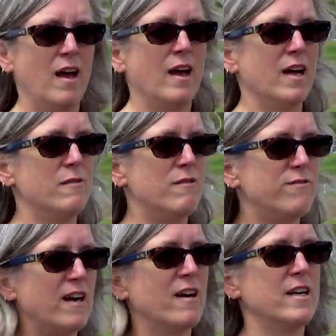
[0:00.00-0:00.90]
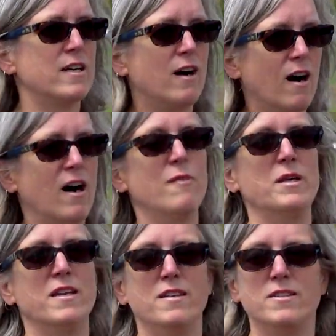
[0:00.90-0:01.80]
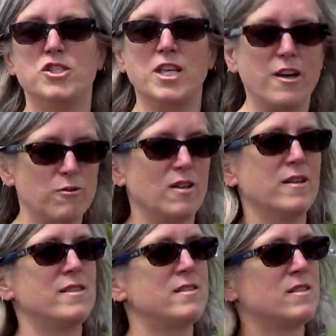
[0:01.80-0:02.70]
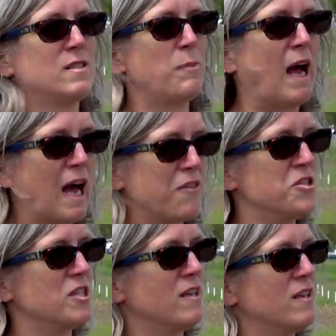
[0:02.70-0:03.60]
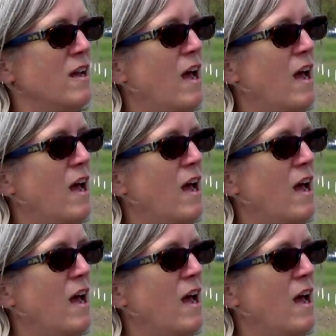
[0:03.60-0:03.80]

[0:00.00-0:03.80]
kind of a very common generalist pathogen